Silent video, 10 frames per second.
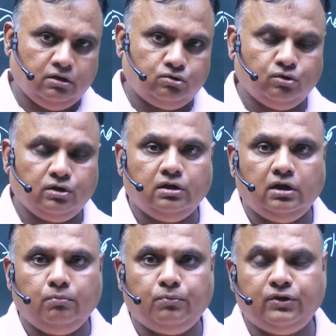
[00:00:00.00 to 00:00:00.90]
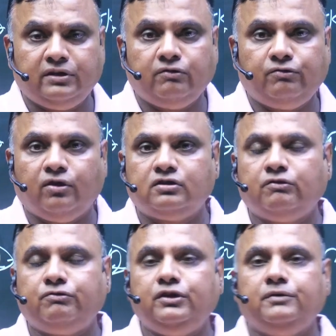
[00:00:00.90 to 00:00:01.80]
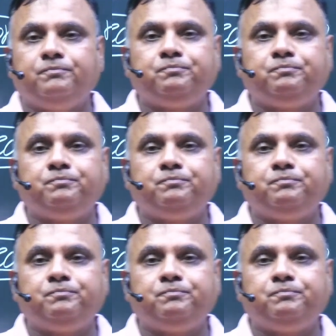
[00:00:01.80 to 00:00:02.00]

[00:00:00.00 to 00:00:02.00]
So in political philosophy,